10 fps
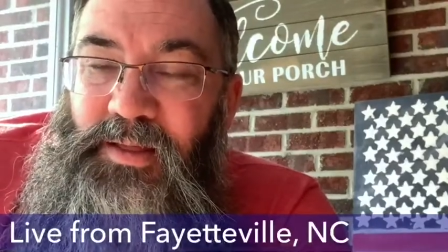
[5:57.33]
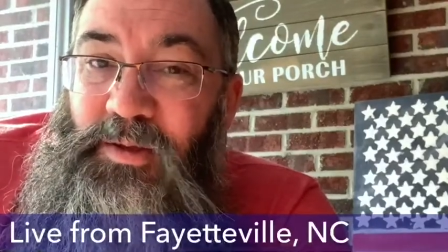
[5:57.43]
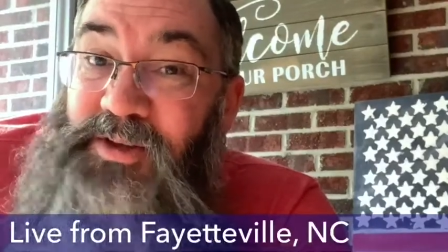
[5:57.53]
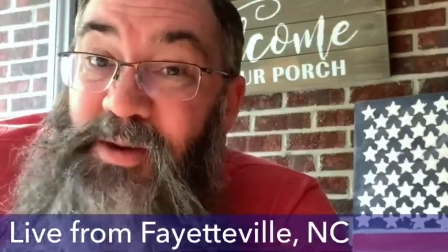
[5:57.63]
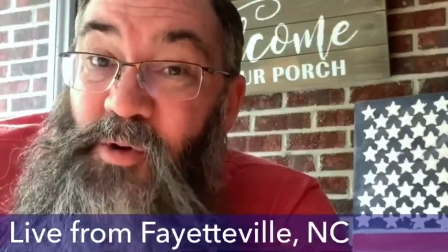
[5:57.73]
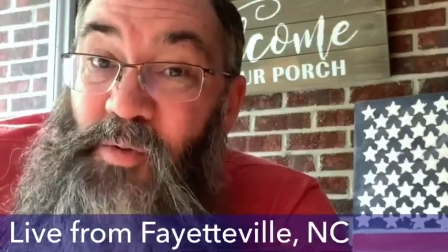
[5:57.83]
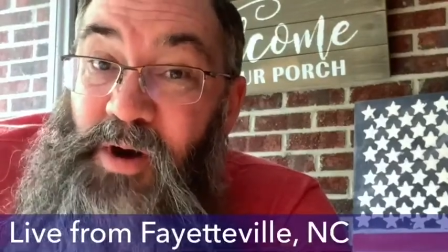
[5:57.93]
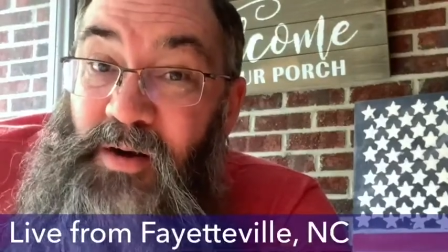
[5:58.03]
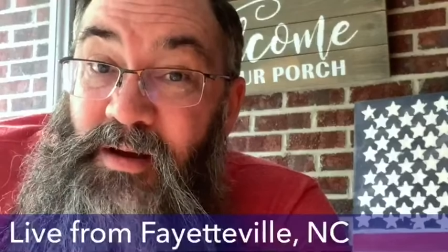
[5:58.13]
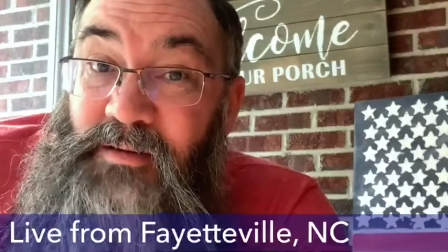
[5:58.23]
those that I'm
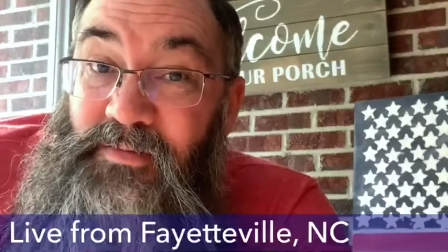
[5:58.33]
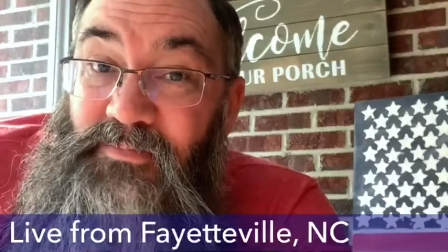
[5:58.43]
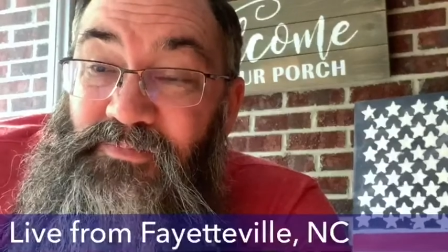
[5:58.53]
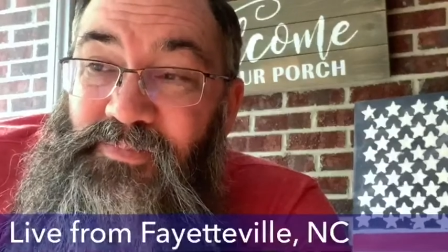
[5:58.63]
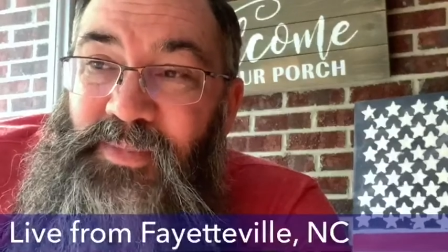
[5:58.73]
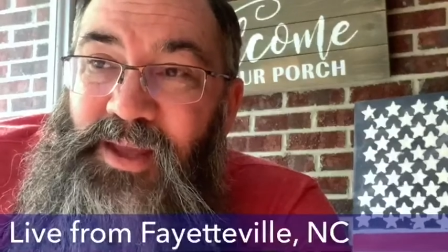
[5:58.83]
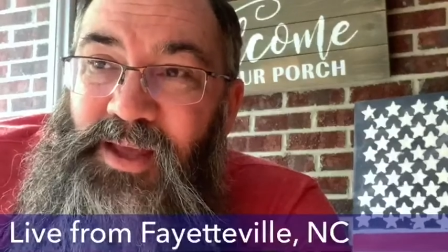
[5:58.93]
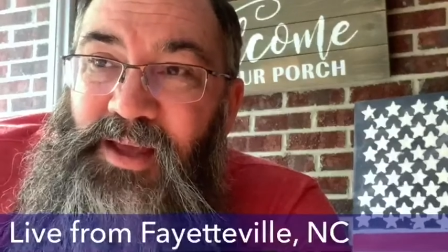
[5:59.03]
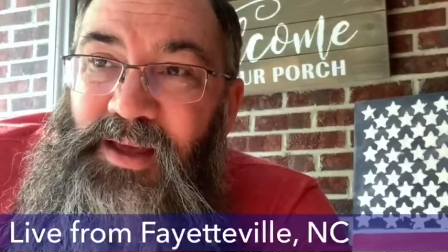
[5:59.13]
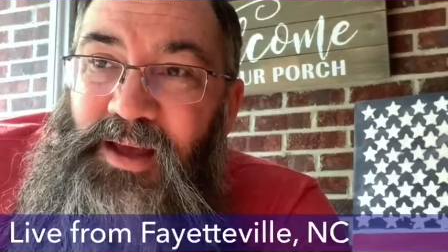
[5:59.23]
aware of,
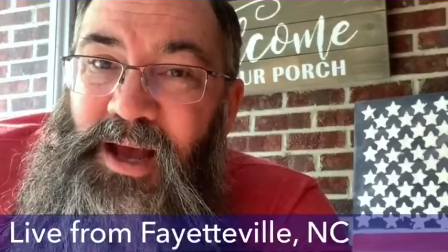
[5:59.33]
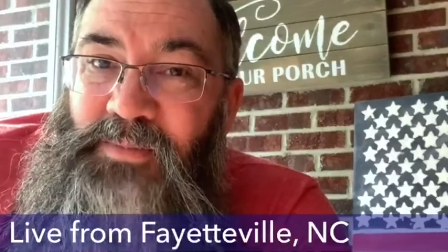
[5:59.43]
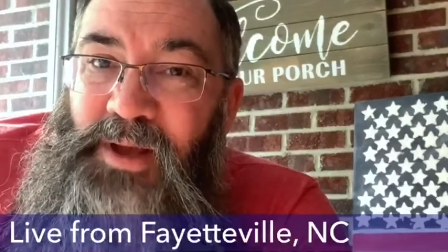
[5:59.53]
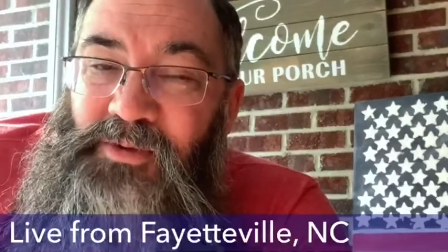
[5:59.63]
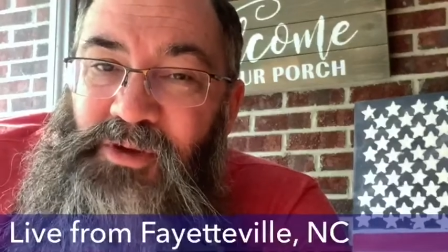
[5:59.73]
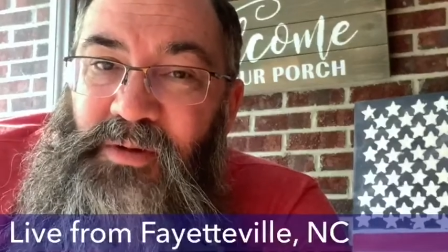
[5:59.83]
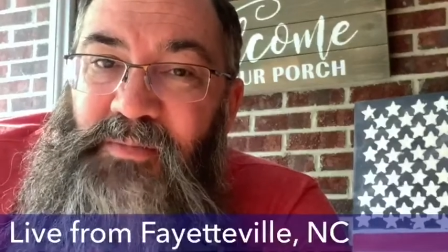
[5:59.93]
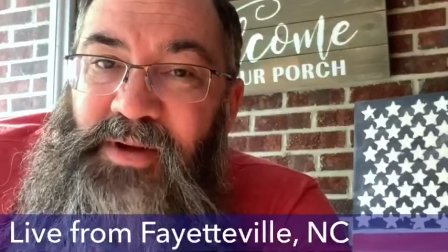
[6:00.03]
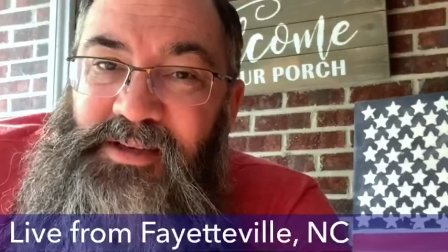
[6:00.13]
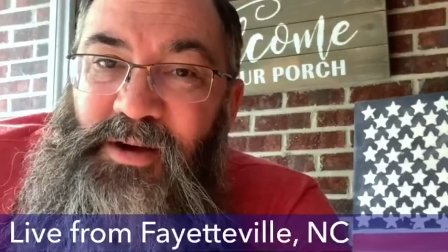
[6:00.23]
I'm, I'm doing my
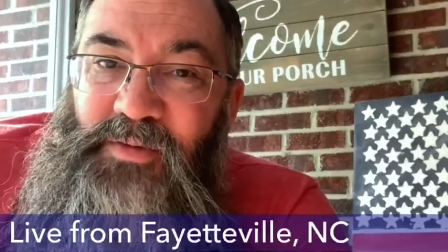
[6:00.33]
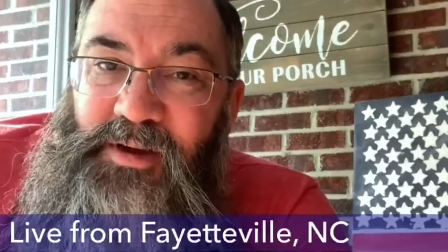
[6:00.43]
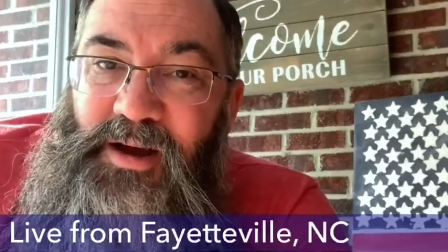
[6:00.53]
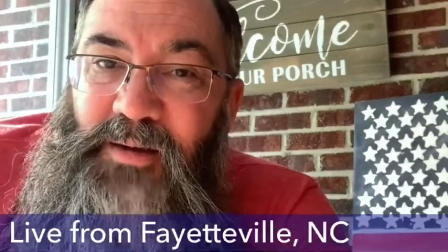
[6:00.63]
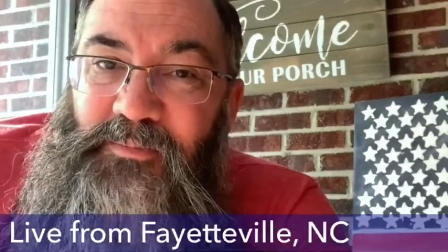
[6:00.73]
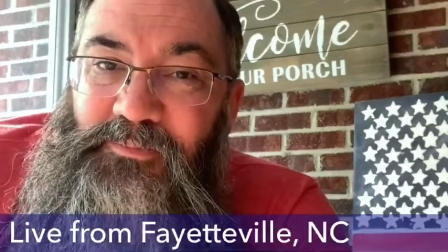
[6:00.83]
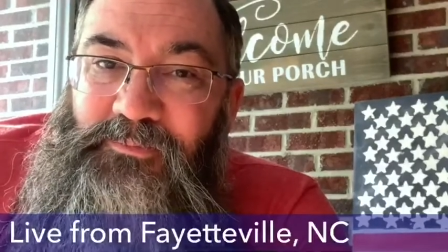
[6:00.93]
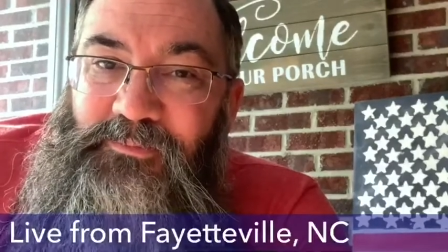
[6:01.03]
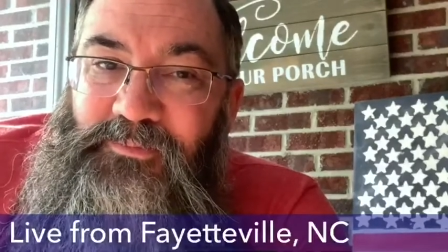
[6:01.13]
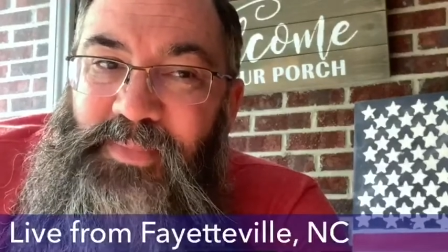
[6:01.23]
best to overcome.
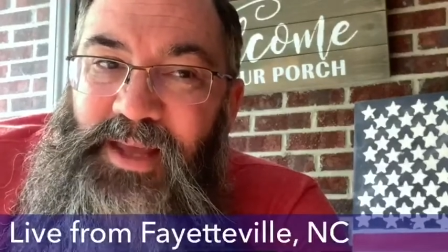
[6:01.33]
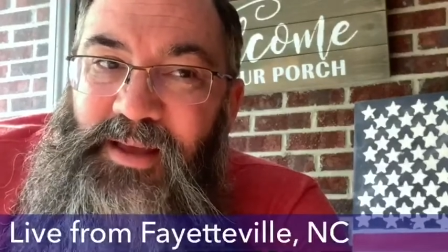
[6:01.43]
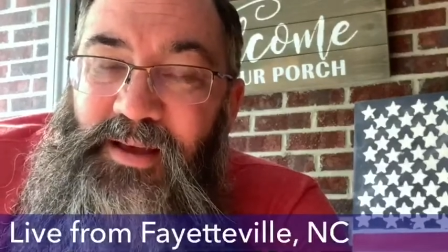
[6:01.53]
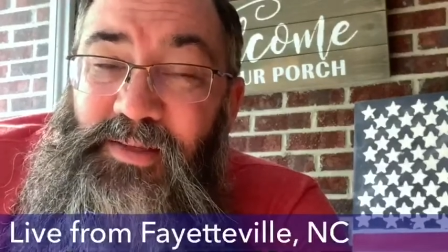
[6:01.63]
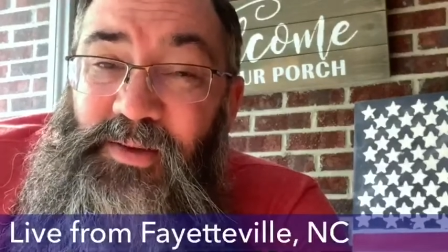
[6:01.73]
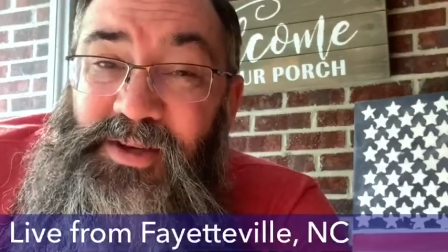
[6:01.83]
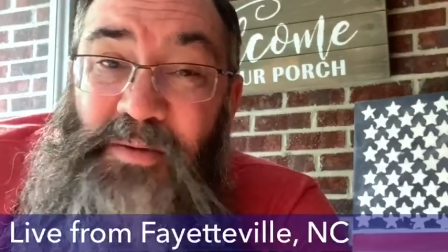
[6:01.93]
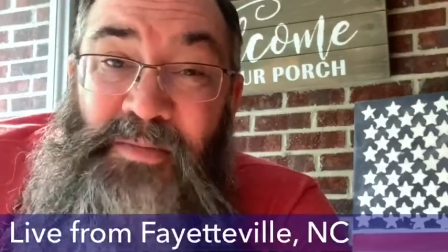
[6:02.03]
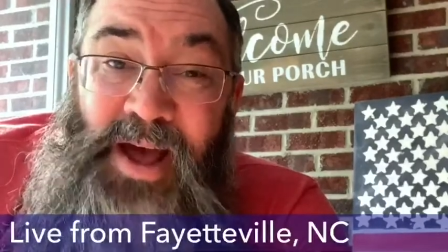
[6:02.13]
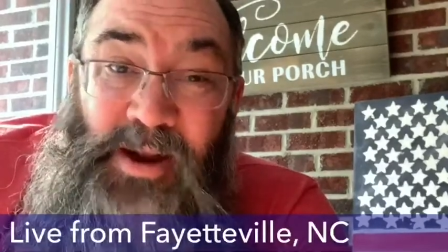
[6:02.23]
Those
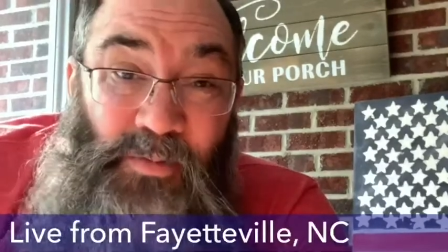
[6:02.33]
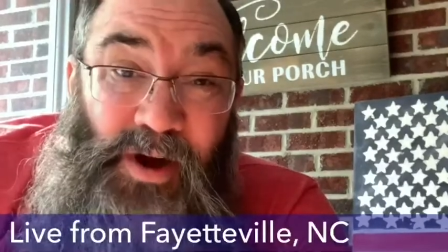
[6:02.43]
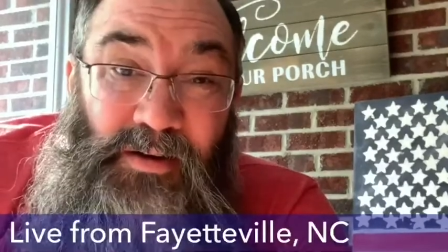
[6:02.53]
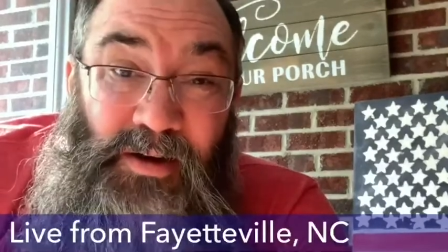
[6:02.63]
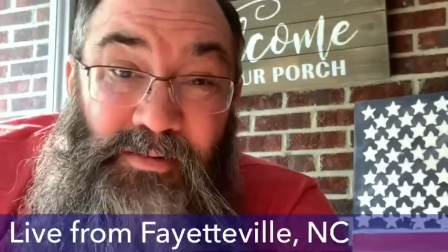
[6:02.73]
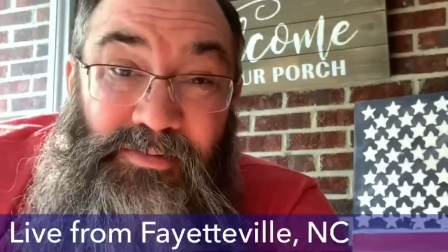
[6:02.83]
I'm not aware of,